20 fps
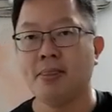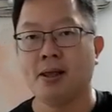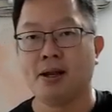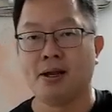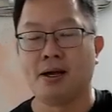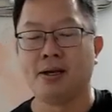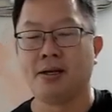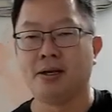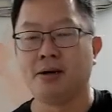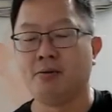
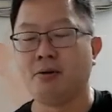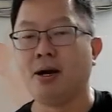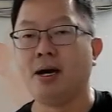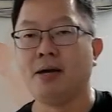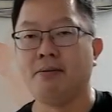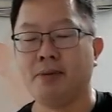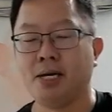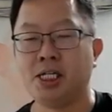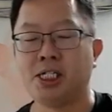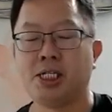Like what
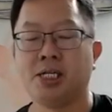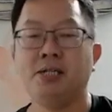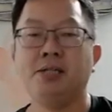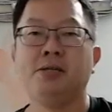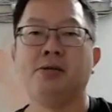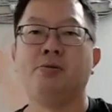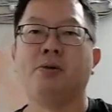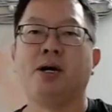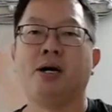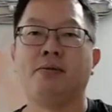I mentioned,
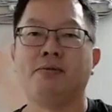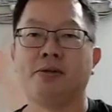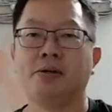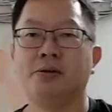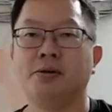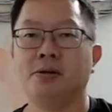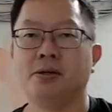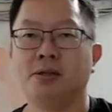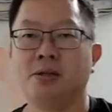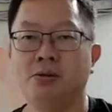you will have
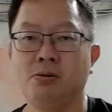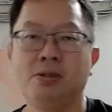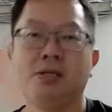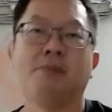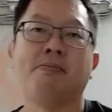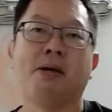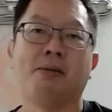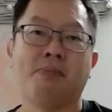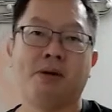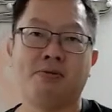to do the
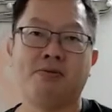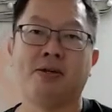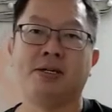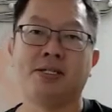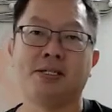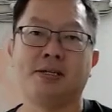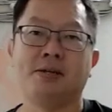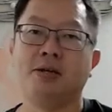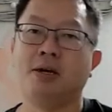paper first.